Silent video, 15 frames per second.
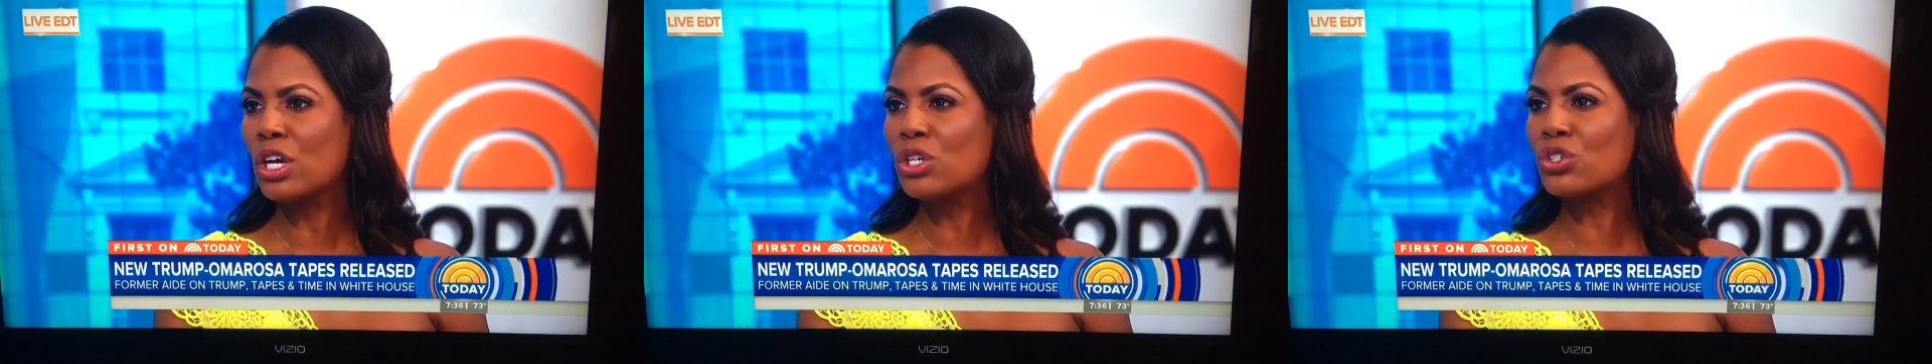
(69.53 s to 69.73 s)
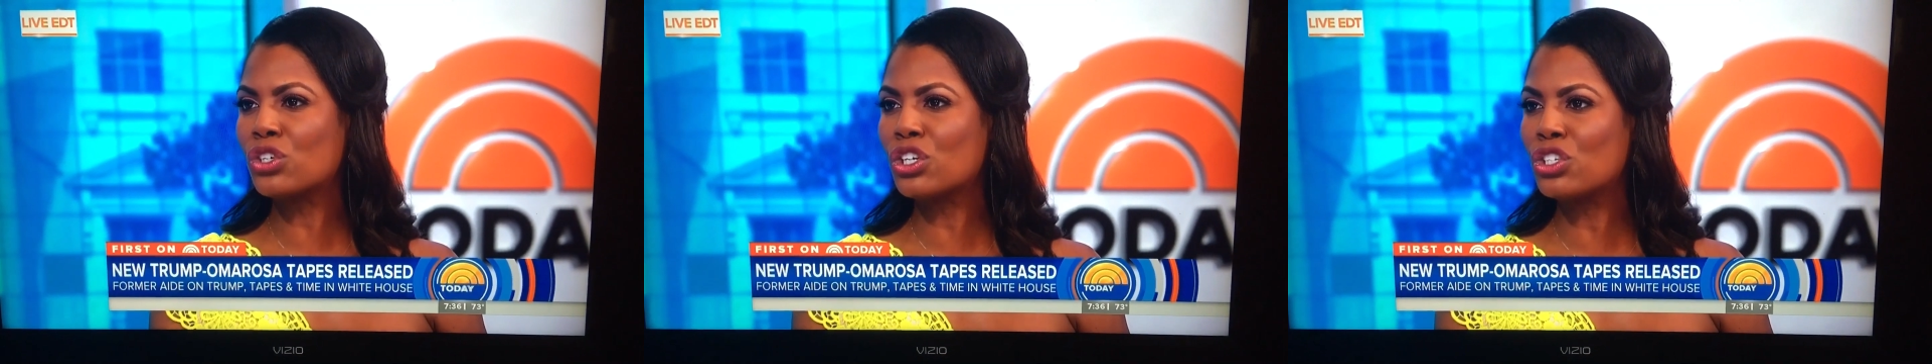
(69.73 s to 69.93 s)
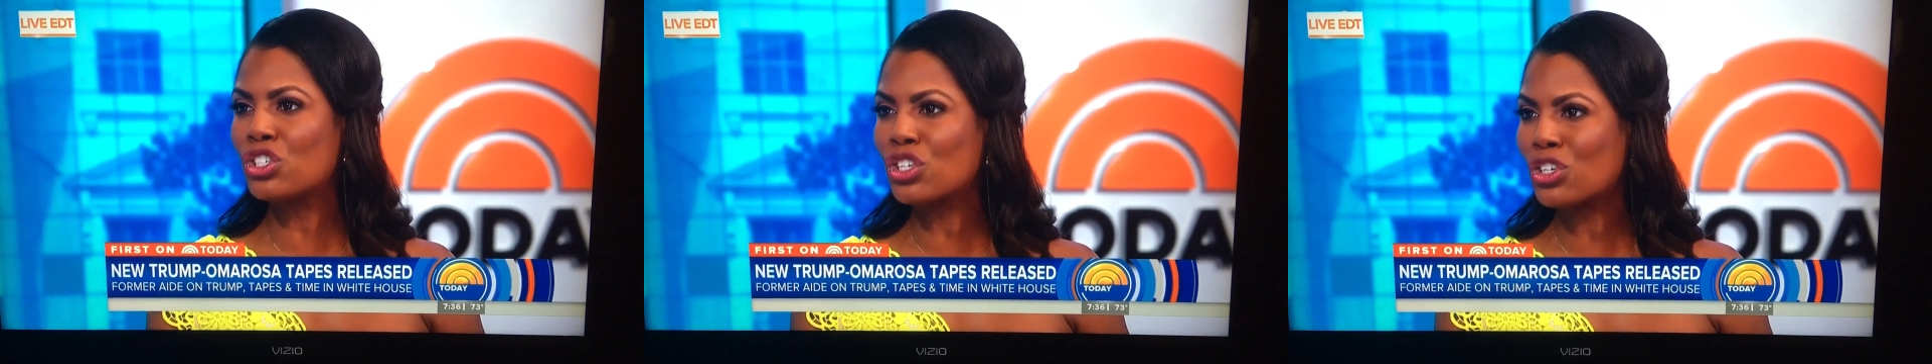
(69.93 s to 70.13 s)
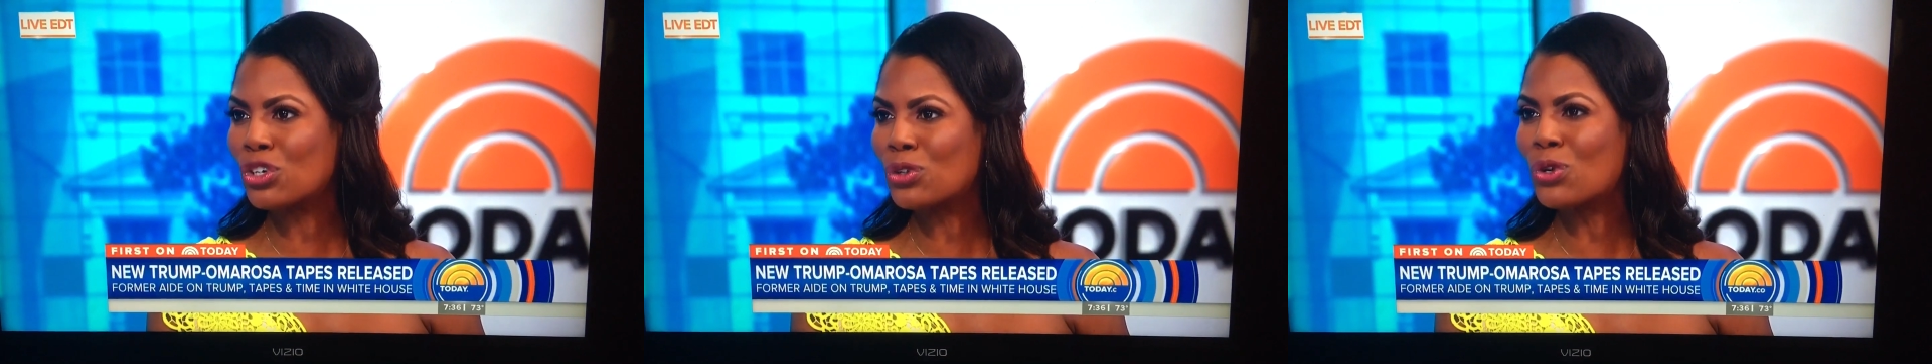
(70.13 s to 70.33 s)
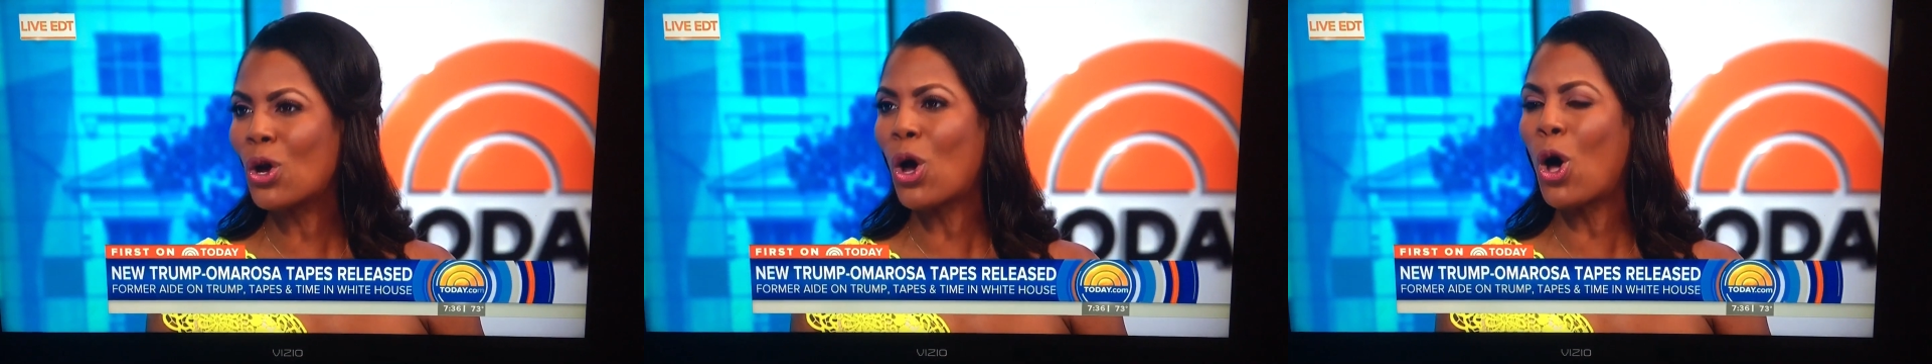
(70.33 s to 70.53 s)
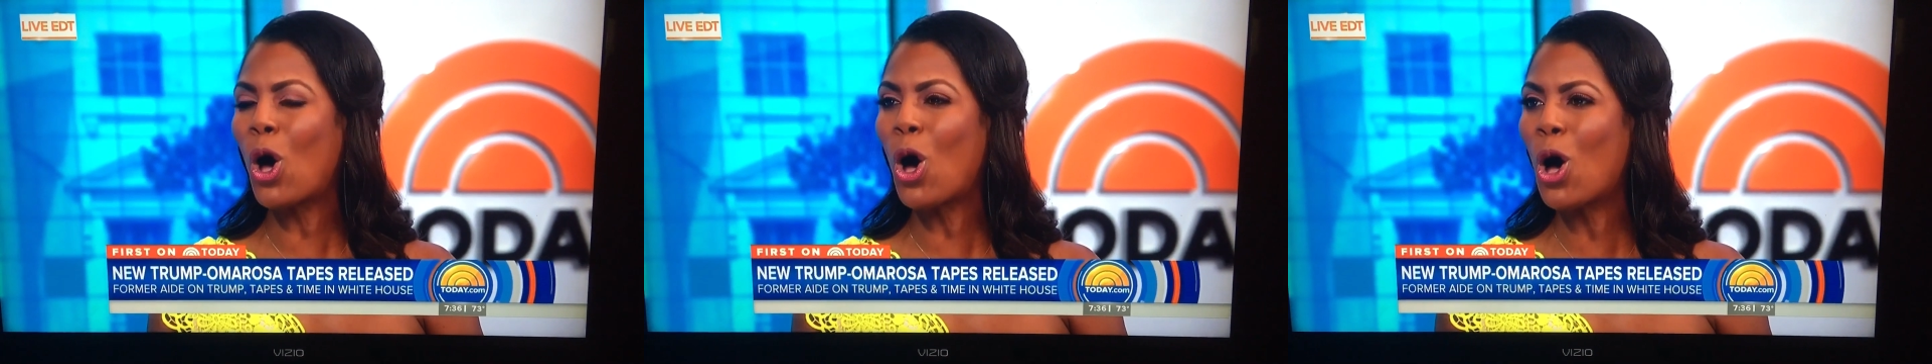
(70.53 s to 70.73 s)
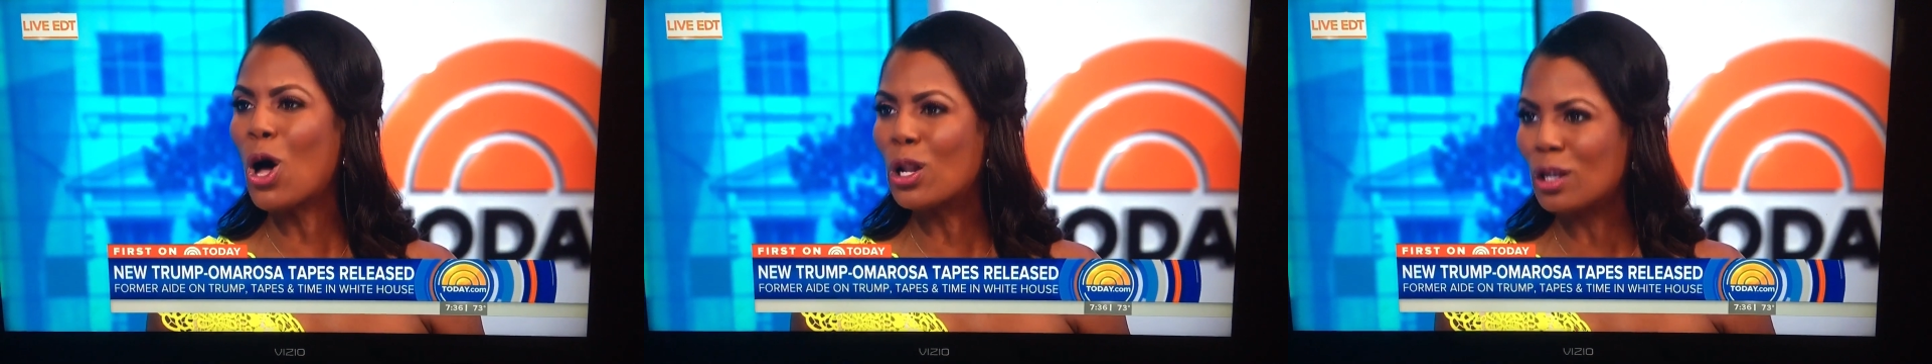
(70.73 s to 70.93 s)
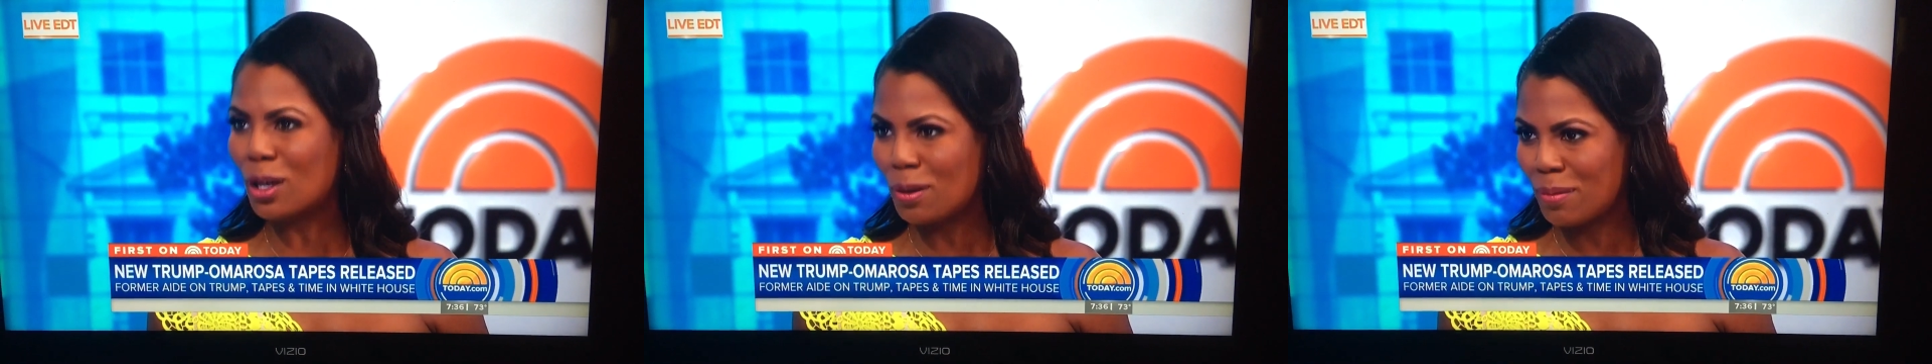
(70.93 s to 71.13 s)
should concern
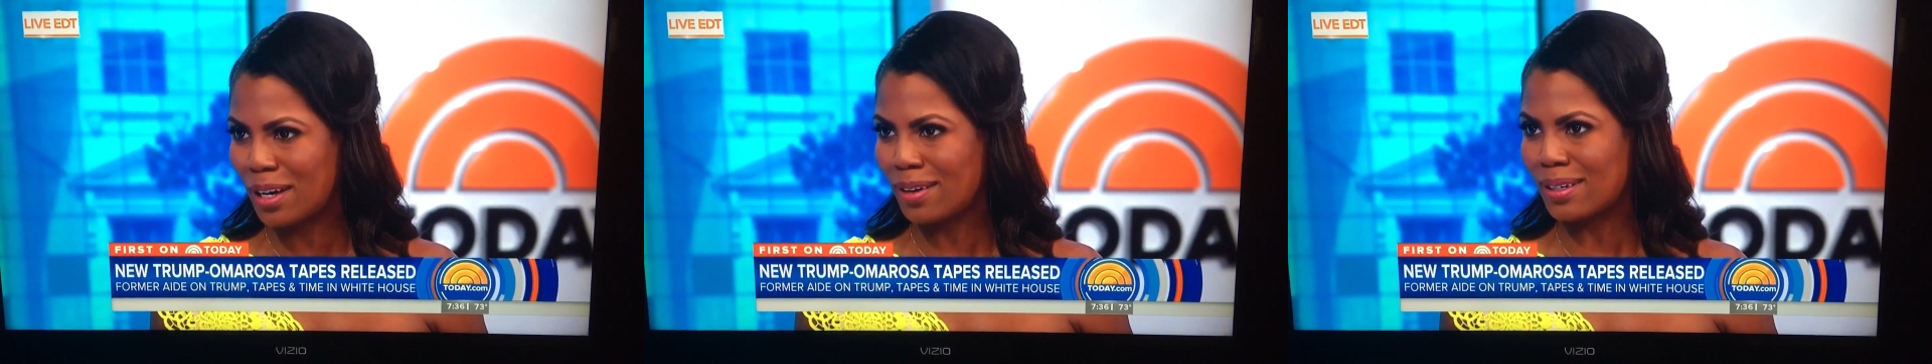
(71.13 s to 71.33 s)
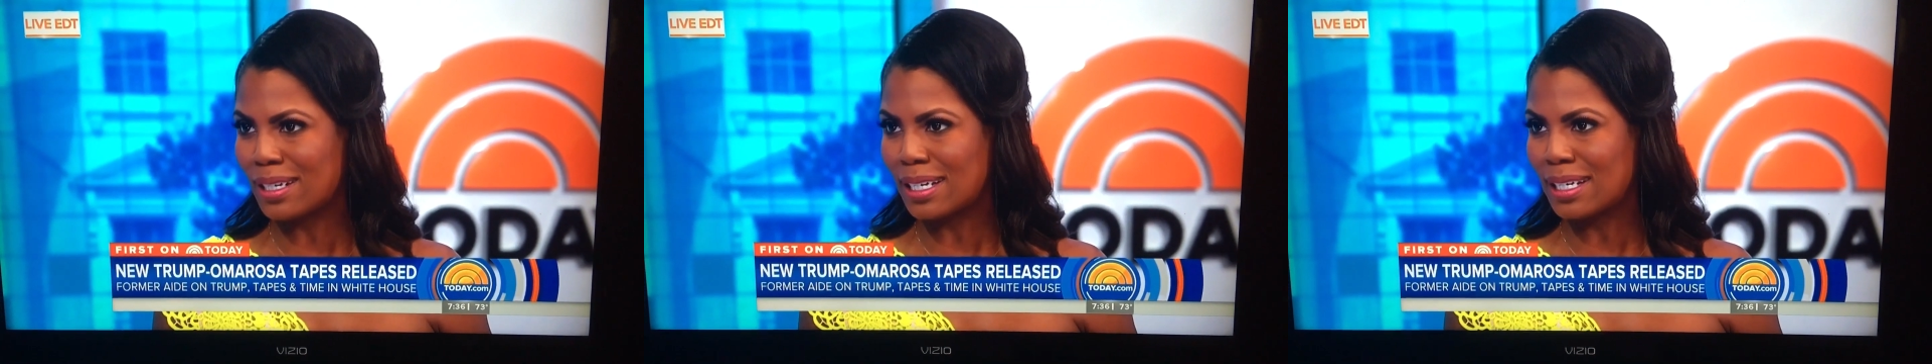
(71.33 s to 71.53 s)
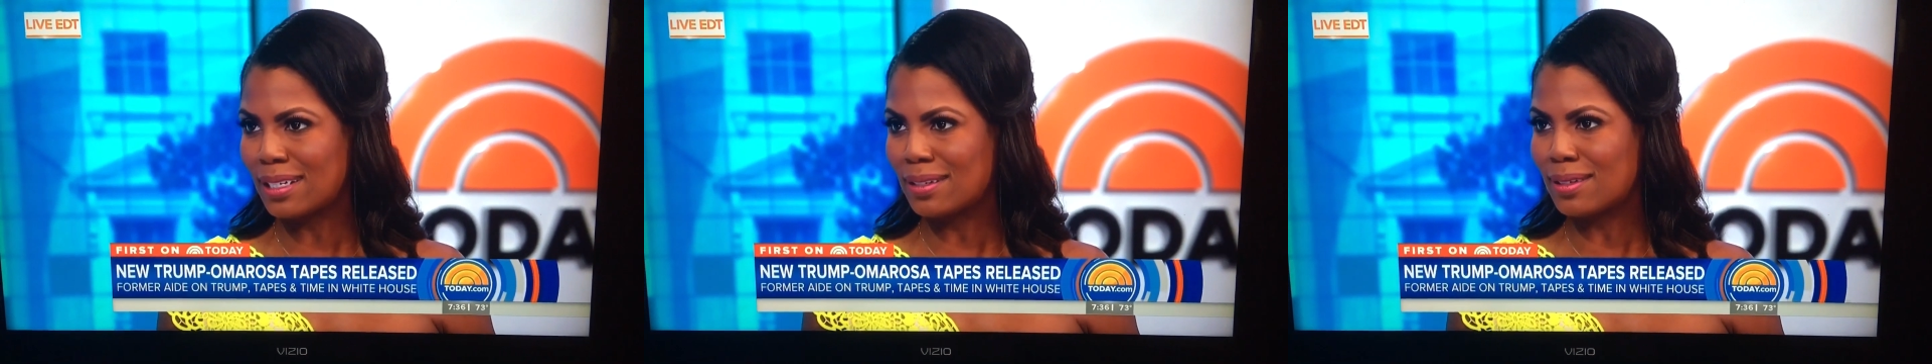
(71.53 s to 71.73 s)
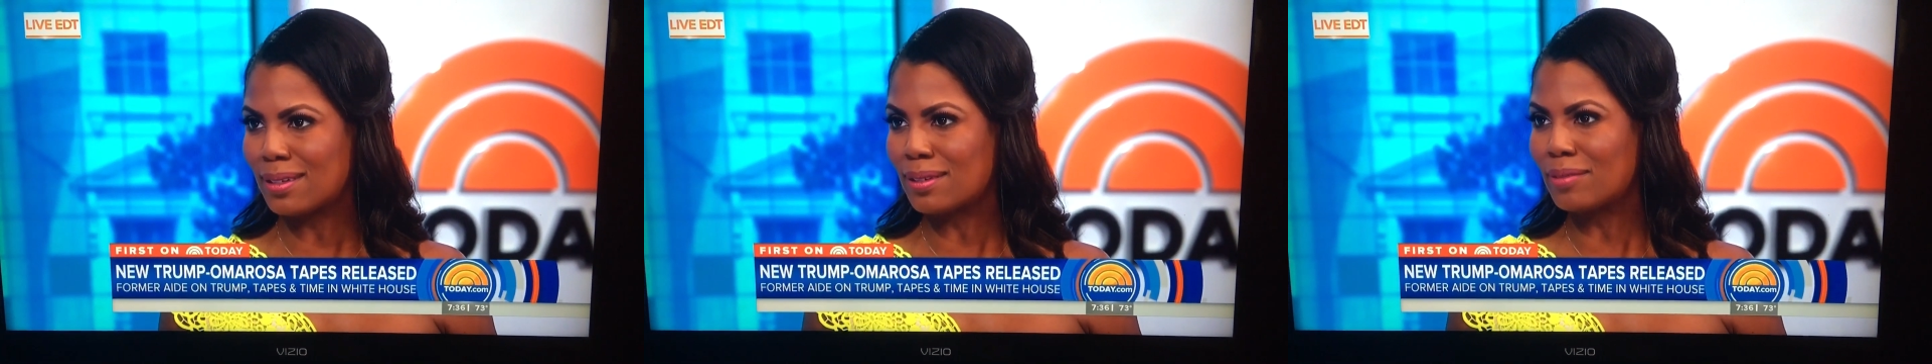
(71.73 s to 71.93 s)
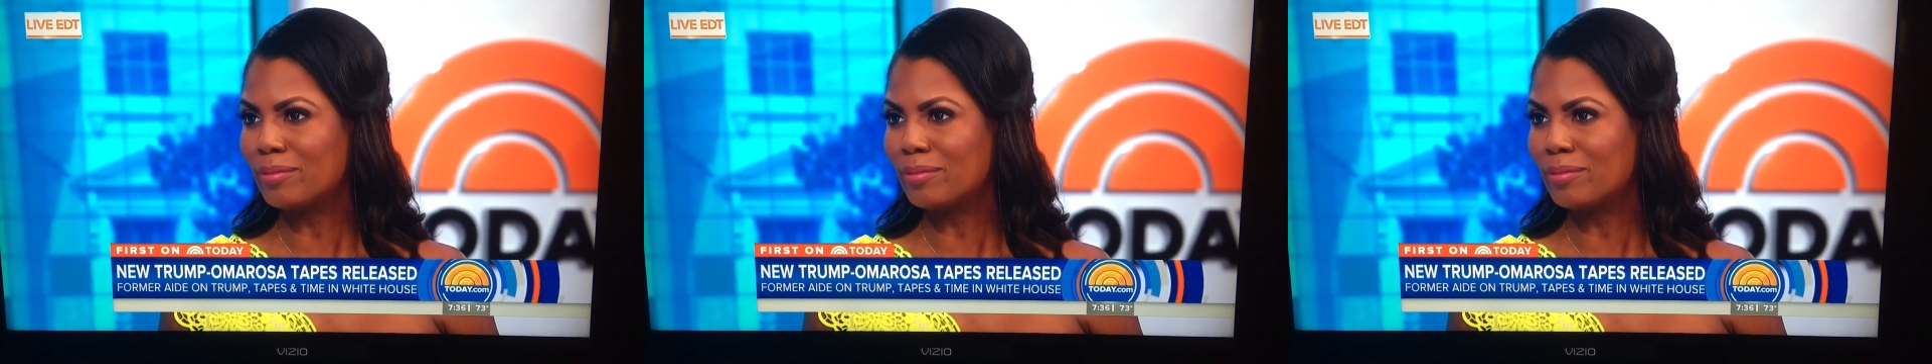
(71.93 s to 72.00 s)
all Americans.